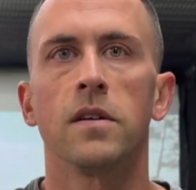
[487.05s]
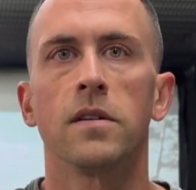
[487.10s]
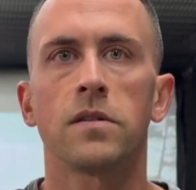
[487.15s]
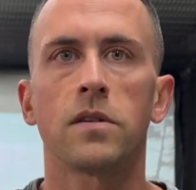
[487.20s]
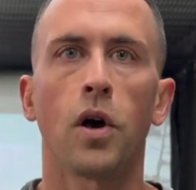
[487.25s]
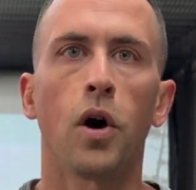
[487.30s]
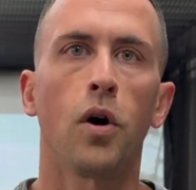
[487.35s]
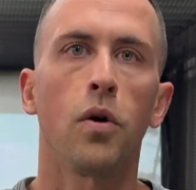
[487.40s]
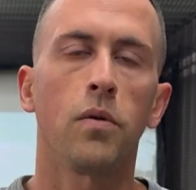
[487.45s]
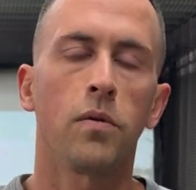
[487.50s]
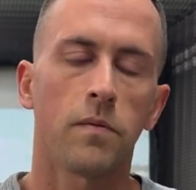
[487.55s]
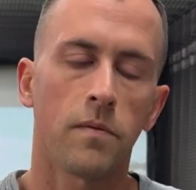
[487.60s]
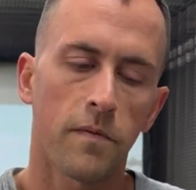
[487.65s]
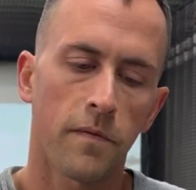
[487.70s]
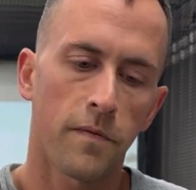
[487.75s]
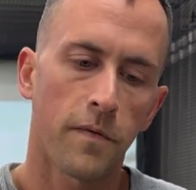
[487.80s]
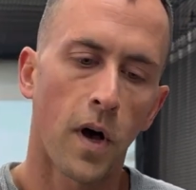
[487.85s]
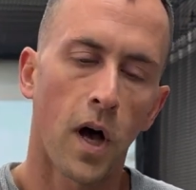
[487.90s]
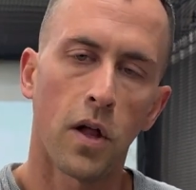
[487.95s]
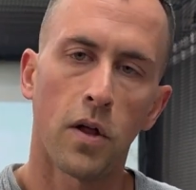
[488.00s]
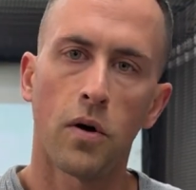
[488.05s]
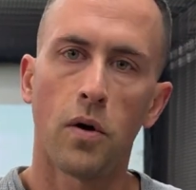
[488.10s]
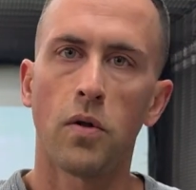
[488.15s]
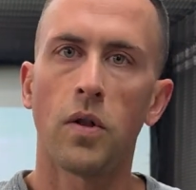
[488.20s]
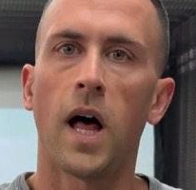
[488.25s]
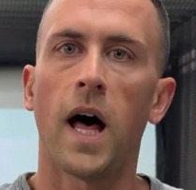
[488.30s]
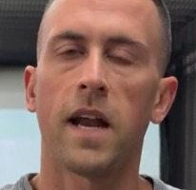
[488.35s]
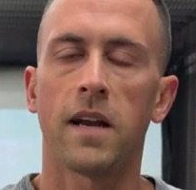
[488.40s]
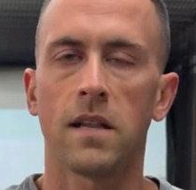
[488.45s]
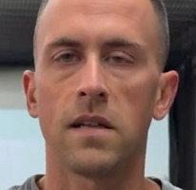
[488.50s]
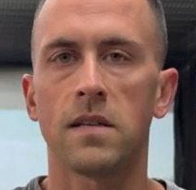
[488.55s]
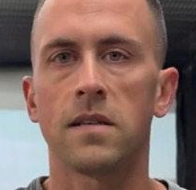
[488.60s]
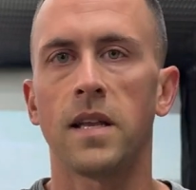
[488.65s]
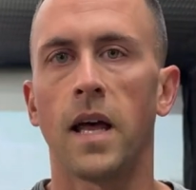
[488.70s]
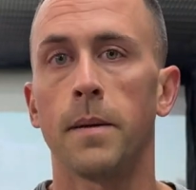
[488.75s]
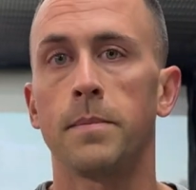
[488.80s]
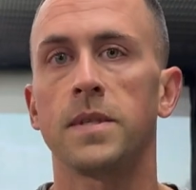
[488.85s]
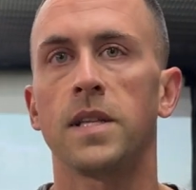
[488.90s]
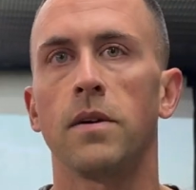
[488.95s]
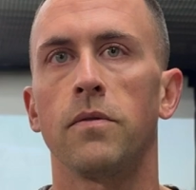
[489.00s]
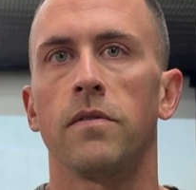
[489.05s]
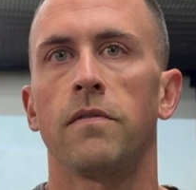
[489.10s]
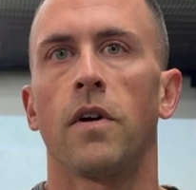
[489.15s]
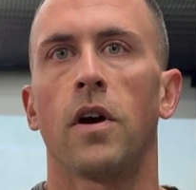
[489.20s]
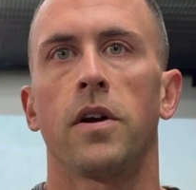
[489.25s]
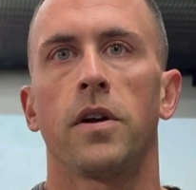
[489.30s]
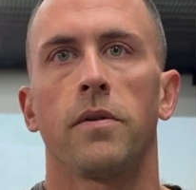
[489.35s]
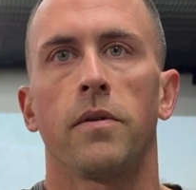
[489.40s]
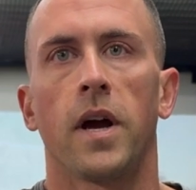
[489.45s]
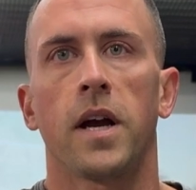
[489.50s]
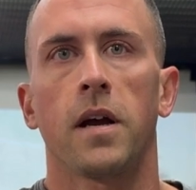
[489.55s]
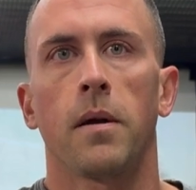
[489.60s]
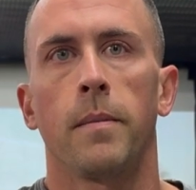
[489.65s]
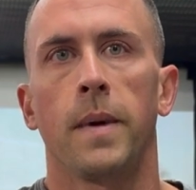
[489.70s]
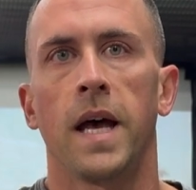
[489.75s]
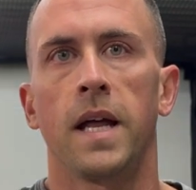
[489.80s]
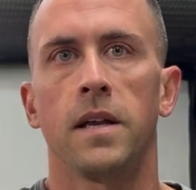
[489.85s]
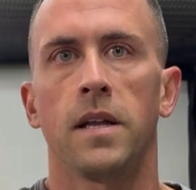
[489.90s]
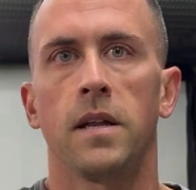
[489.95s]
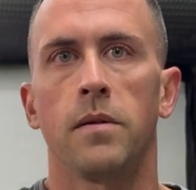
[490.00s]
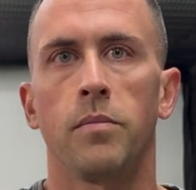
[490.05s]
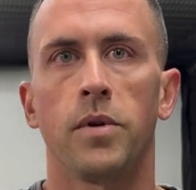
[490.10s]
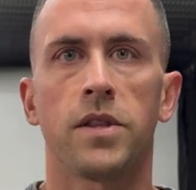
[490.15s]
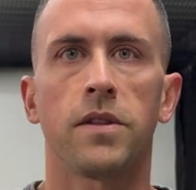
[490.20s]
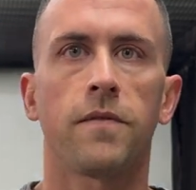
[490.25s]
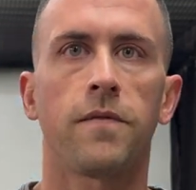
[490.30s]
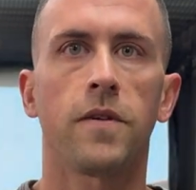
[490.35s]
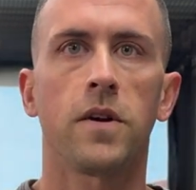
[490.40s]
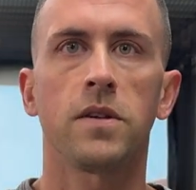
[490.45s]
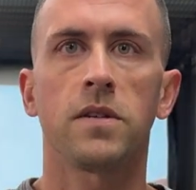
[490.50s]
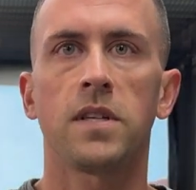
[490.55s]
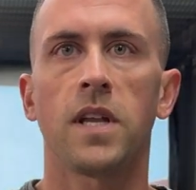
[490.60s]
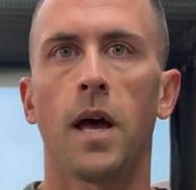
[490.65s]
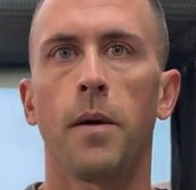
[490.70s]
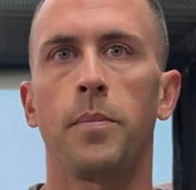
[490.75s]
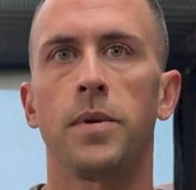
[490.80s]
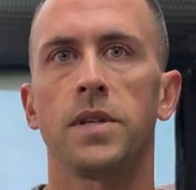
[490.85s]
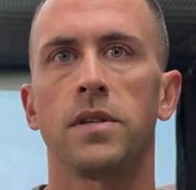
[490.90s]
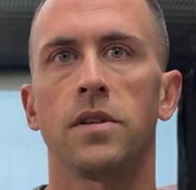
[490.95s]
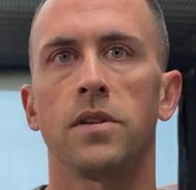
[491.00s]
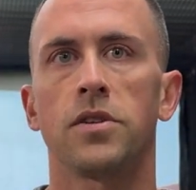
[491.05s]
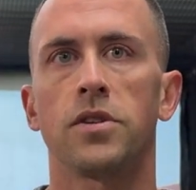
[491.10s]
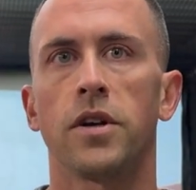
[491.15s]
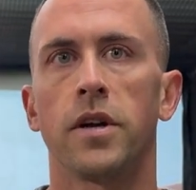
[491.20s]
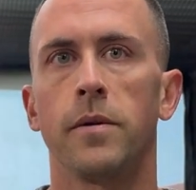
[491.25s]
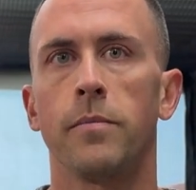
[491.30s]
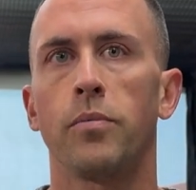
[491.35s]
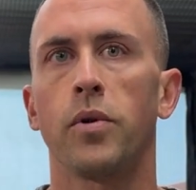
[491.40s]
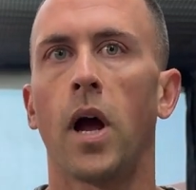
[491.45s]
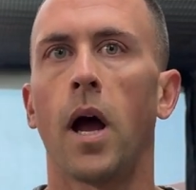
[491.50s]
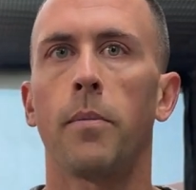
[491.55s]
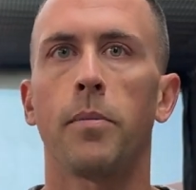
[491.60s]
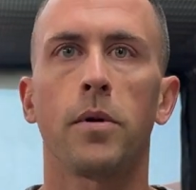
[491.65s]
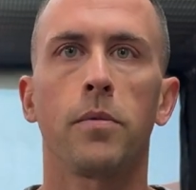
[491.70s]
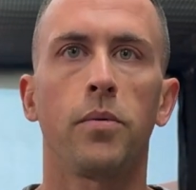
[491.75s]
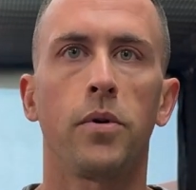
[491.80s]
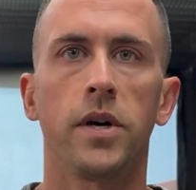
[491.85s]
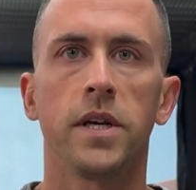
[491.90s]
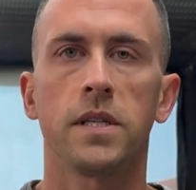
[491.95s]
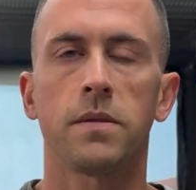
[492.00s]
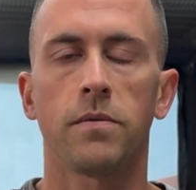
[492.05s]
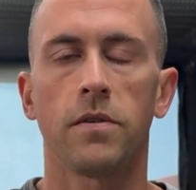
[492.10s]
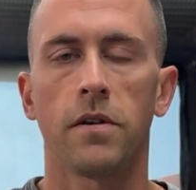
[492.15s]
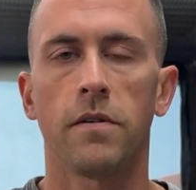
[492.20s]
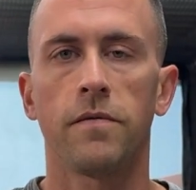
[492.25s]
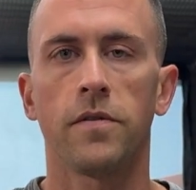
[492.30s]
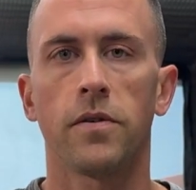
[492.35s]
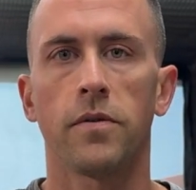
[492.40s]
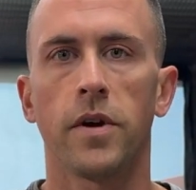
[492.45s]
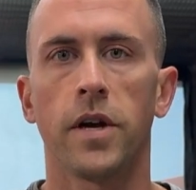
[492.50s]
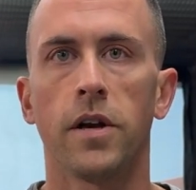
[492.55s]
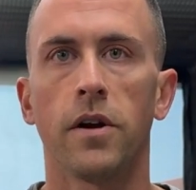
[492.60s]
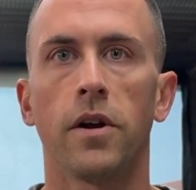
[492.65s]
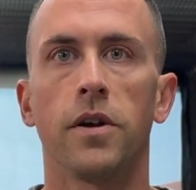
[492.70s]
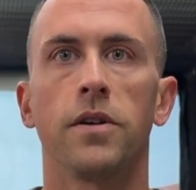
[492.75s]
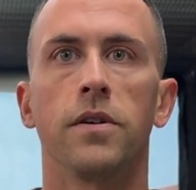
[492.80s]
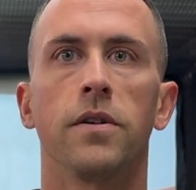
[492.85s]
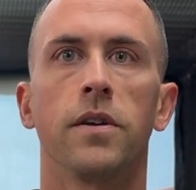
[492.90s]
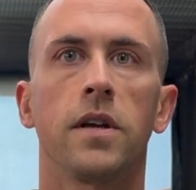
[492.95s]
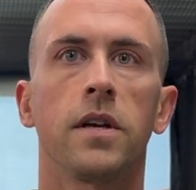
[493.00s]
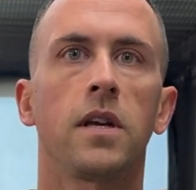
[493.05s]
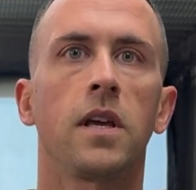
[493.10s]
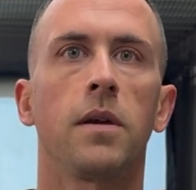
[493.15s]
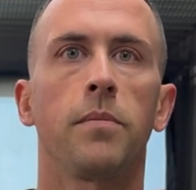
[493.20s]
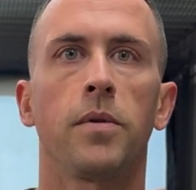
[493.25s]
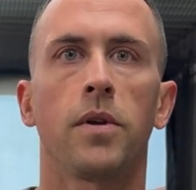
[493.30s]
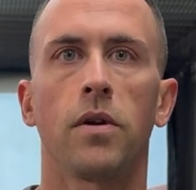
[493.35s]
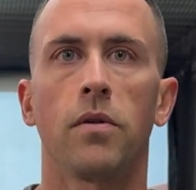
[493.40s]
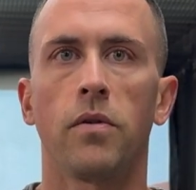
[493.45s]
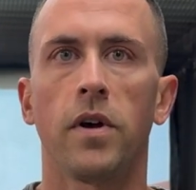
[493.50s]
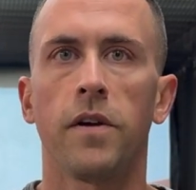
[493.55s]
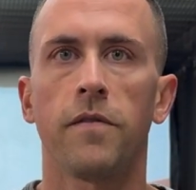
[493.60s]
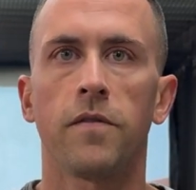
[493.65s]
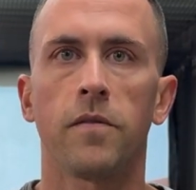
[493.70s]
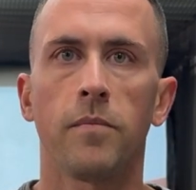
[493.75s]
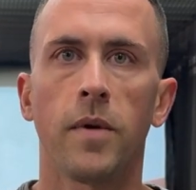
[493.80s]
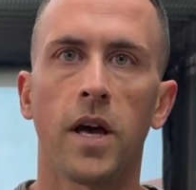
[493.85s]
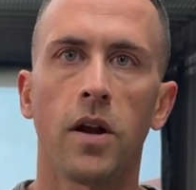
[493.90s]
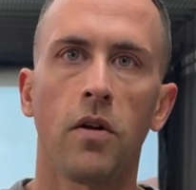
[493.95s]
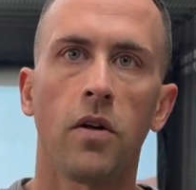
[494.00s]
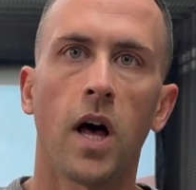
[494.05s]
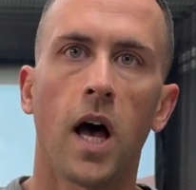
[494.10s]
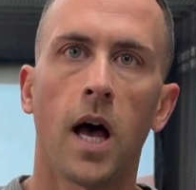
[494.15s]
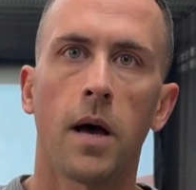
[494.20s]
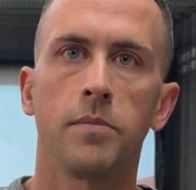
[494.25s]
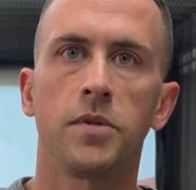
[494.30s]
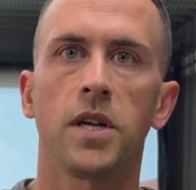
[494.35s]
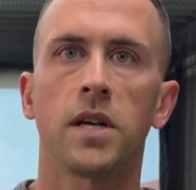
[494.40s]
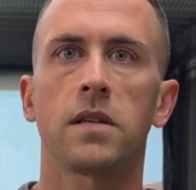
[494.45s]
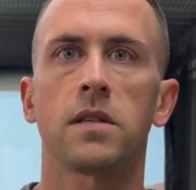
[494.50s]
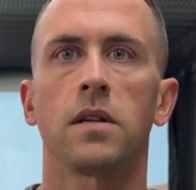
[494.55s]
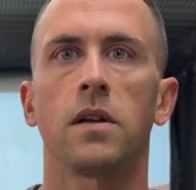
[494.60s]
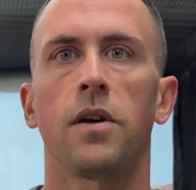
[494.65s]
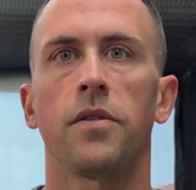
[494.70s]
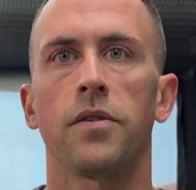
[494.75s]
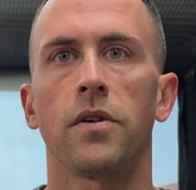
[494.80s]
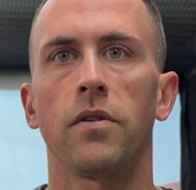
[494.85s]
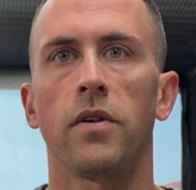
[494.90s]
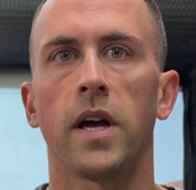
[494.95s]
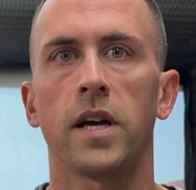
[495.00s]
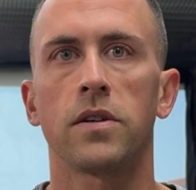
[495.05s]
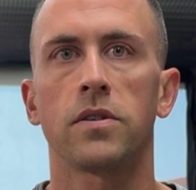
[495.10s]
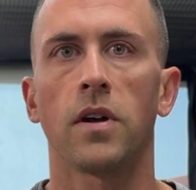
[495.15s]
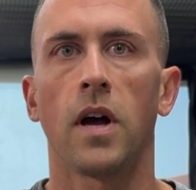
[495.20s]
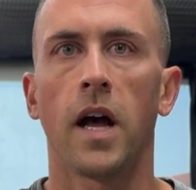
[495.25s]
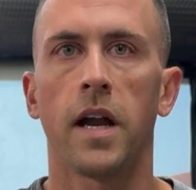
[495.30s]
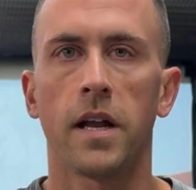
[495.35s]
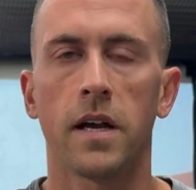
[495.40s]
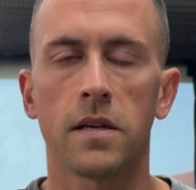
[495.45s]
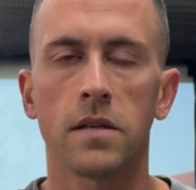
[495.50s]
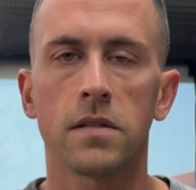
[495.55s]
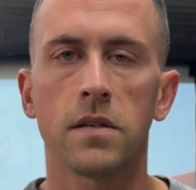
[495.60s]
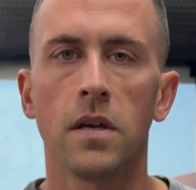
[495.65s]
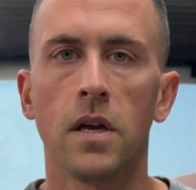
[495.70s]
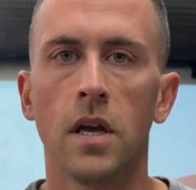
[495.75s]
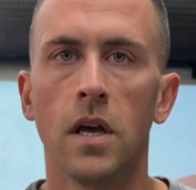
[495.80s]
So follow a lot of the steps that we've already recommended, but the first step is ensuring proper placement of your radar unit, keeping it away from metal objects and other electronics.